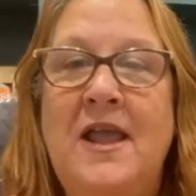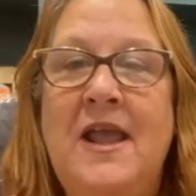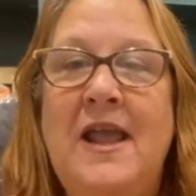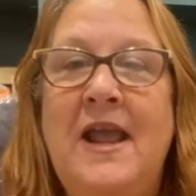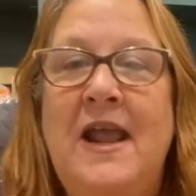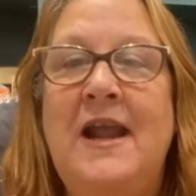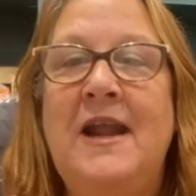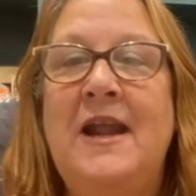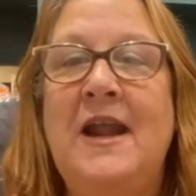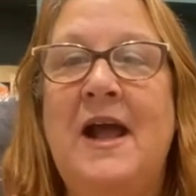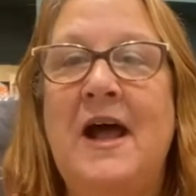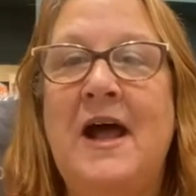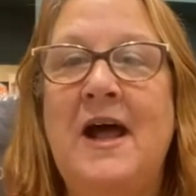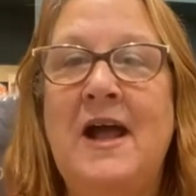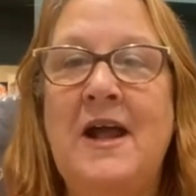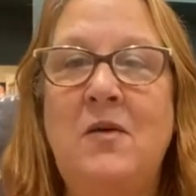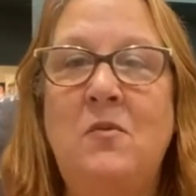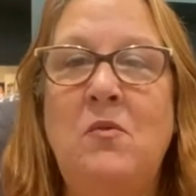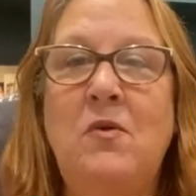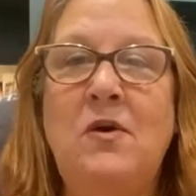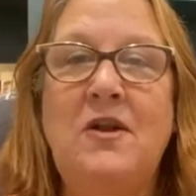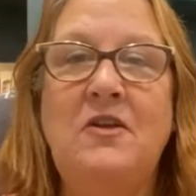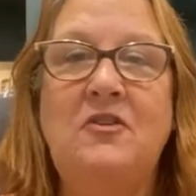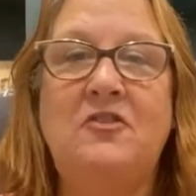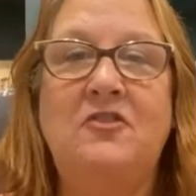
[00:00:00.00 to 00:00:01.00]
And I
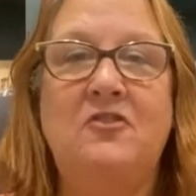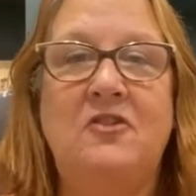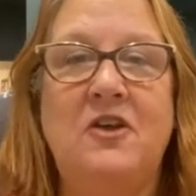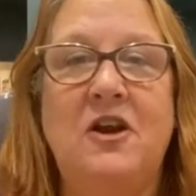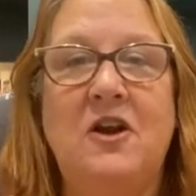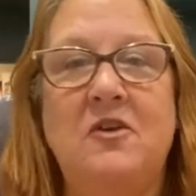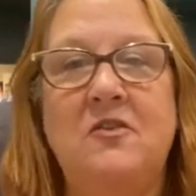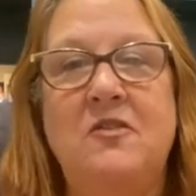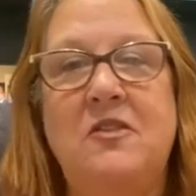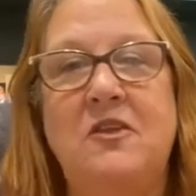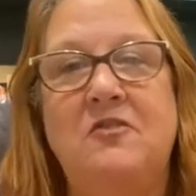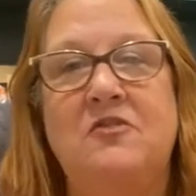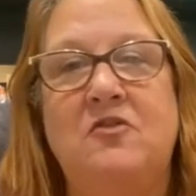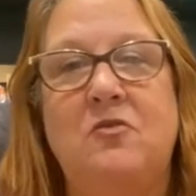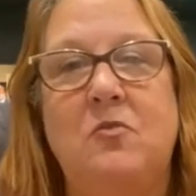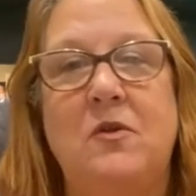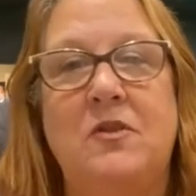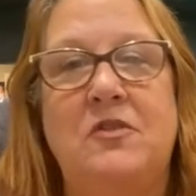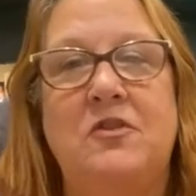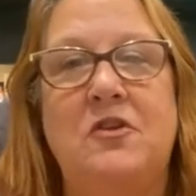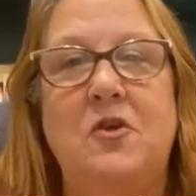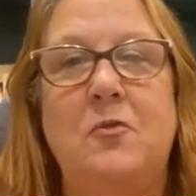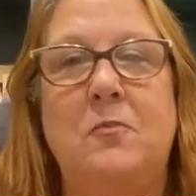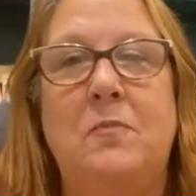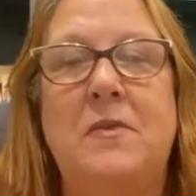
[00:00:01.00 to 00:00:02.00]
want to share this
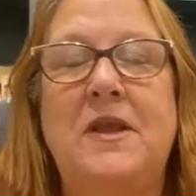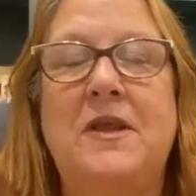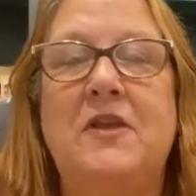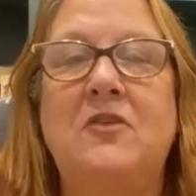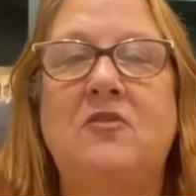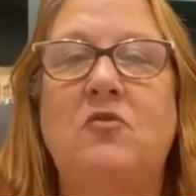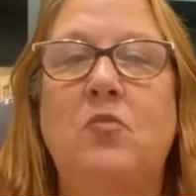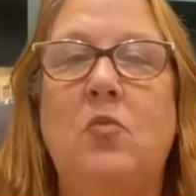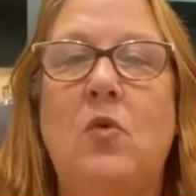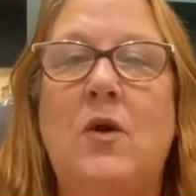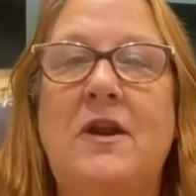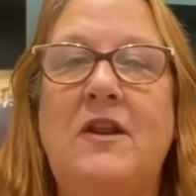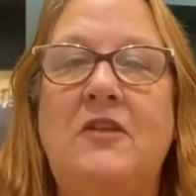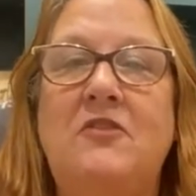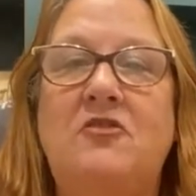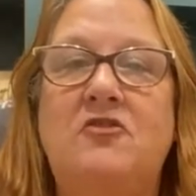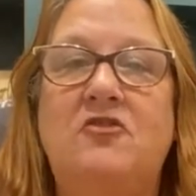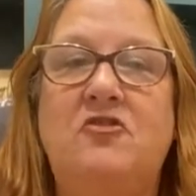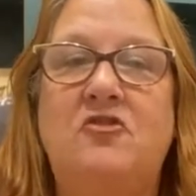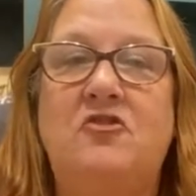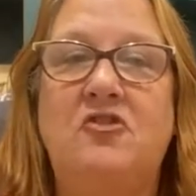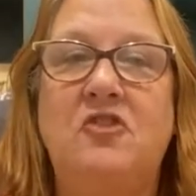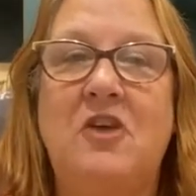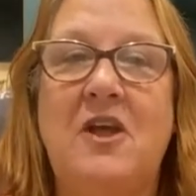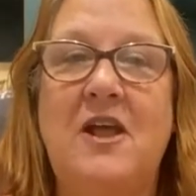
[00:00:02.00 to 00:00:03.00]
with you because what is
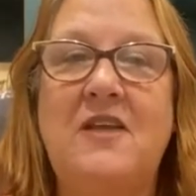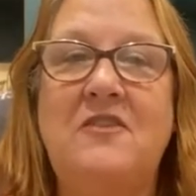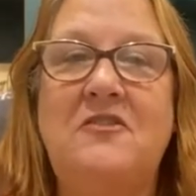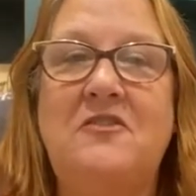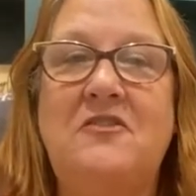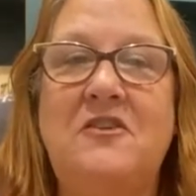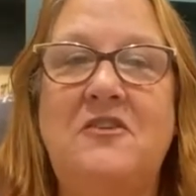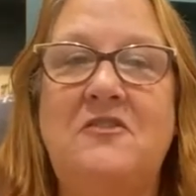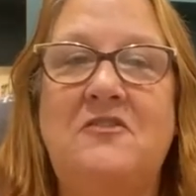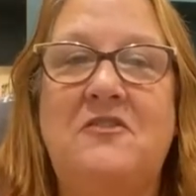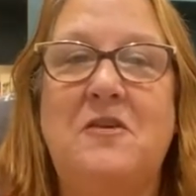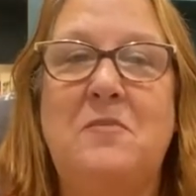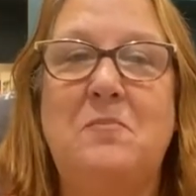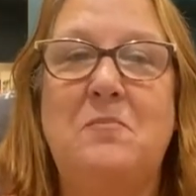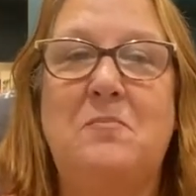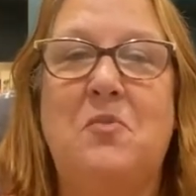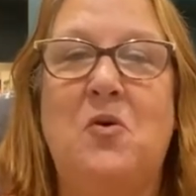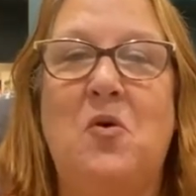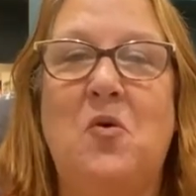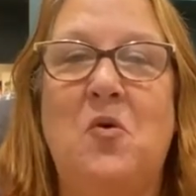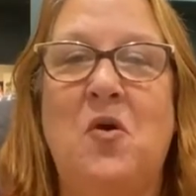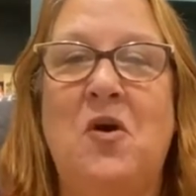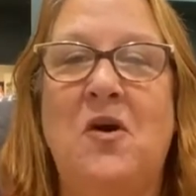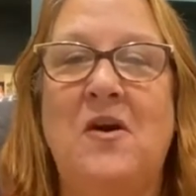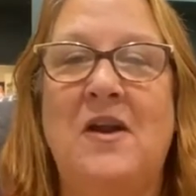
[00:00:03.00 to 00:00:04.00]
just as
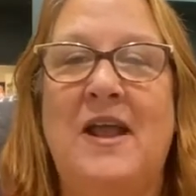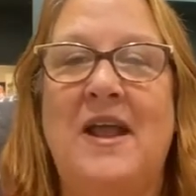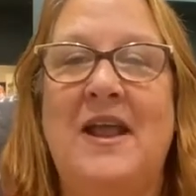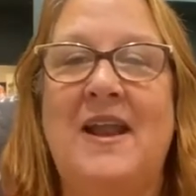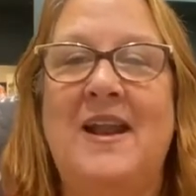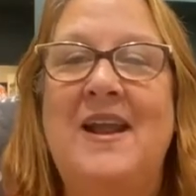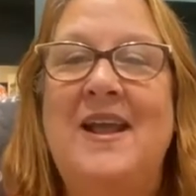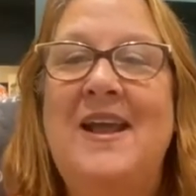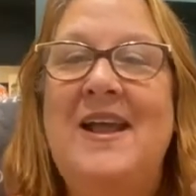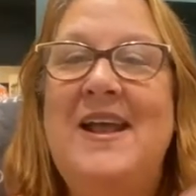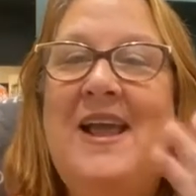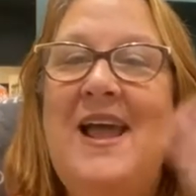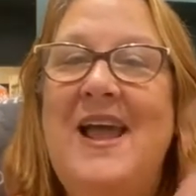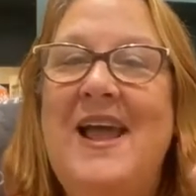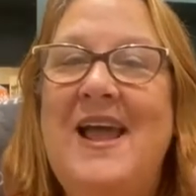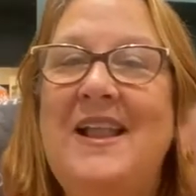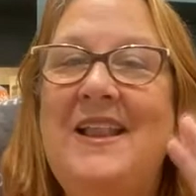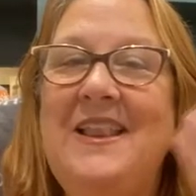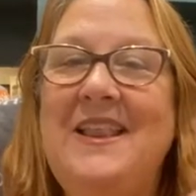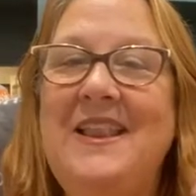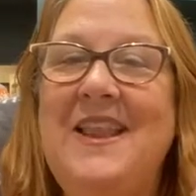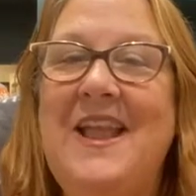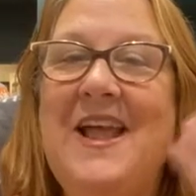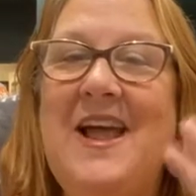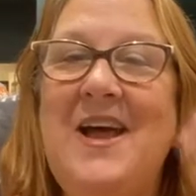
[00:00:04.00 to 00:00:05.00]
important,
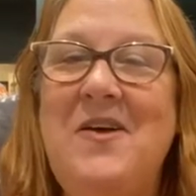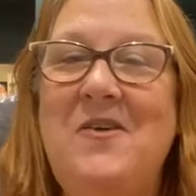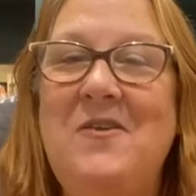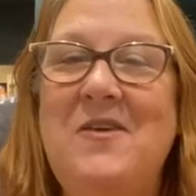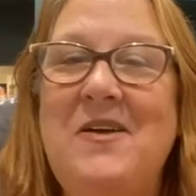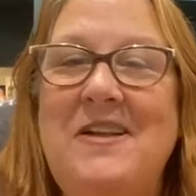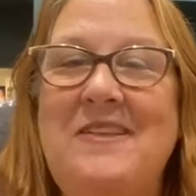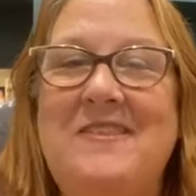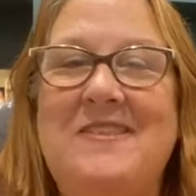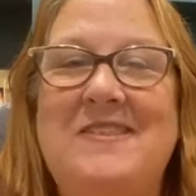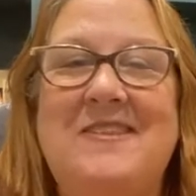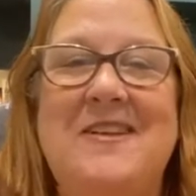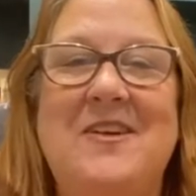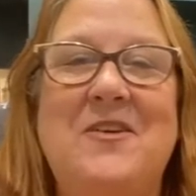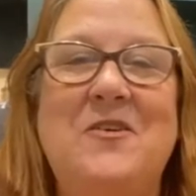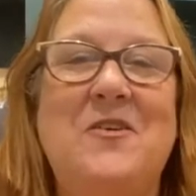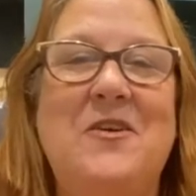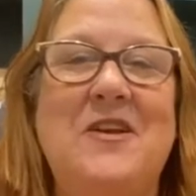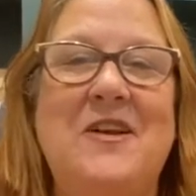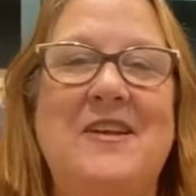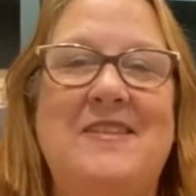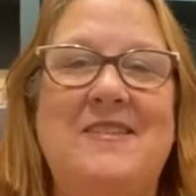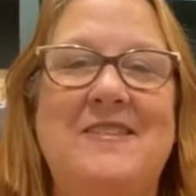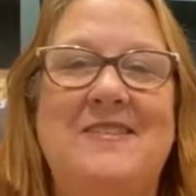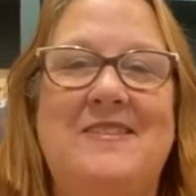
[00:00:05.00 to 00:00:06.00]
hello, it's so
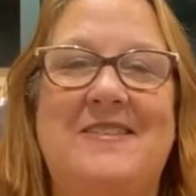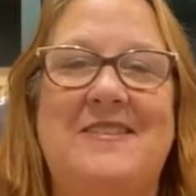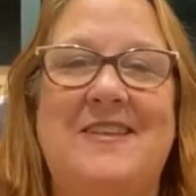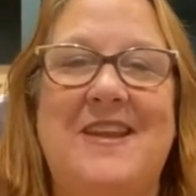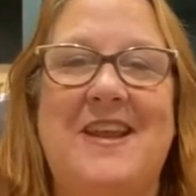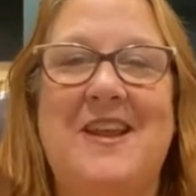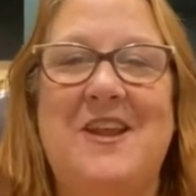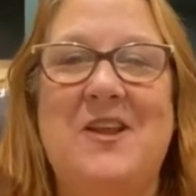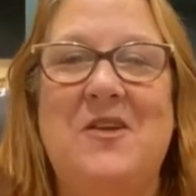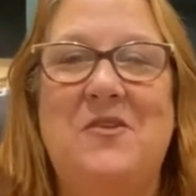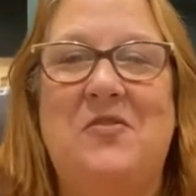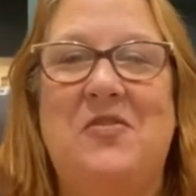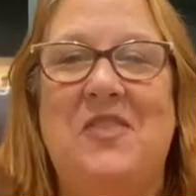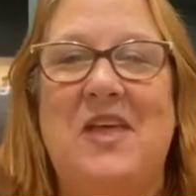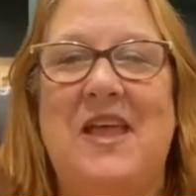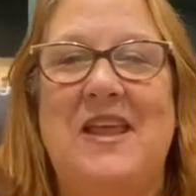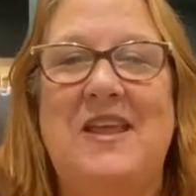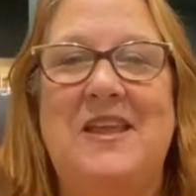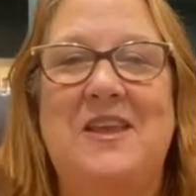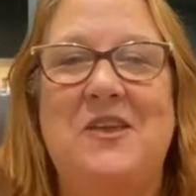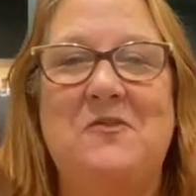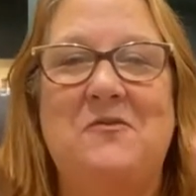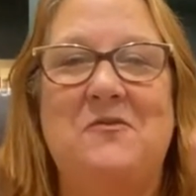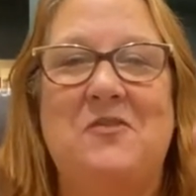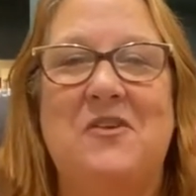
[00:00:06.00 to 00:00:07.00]
good to see you.
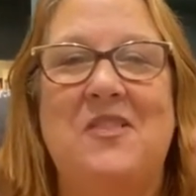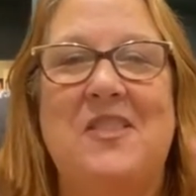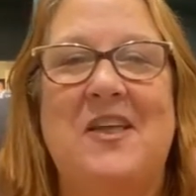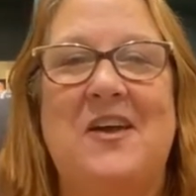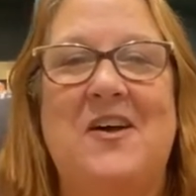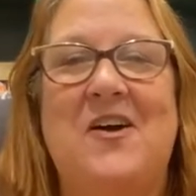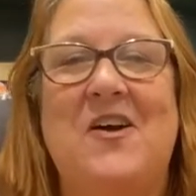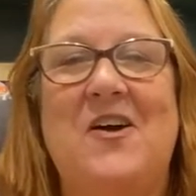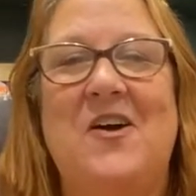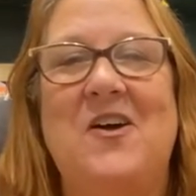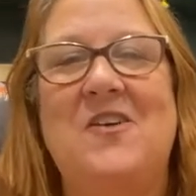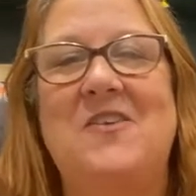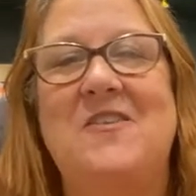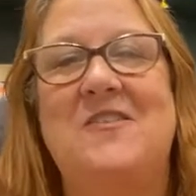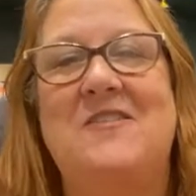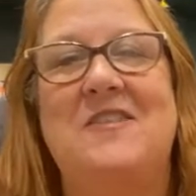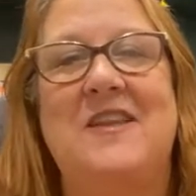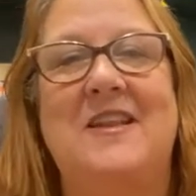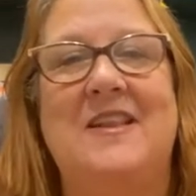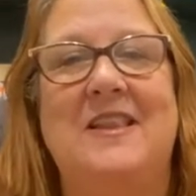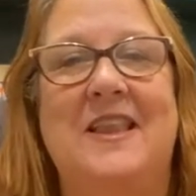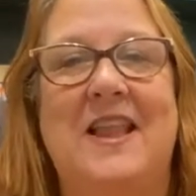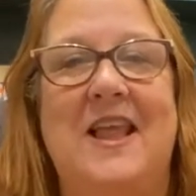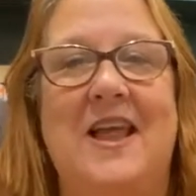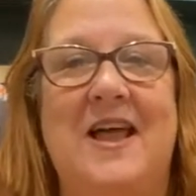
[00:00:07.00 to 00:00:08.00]
Thank you for the hearts
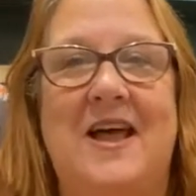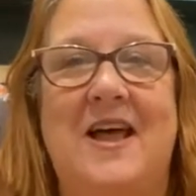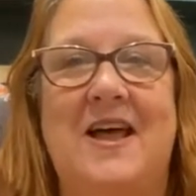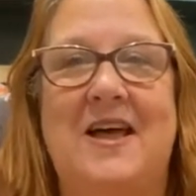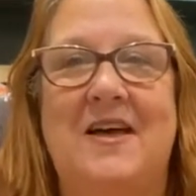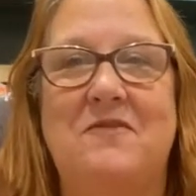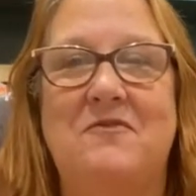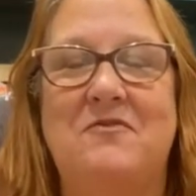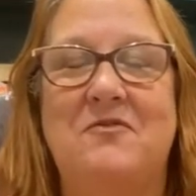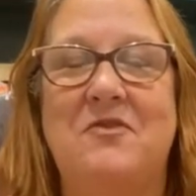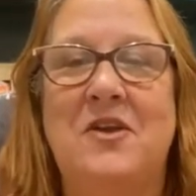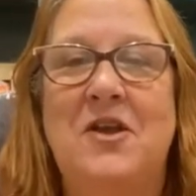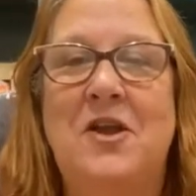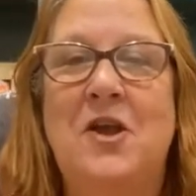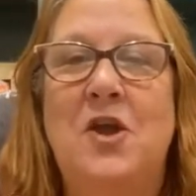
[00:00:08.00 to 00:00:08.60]
and love.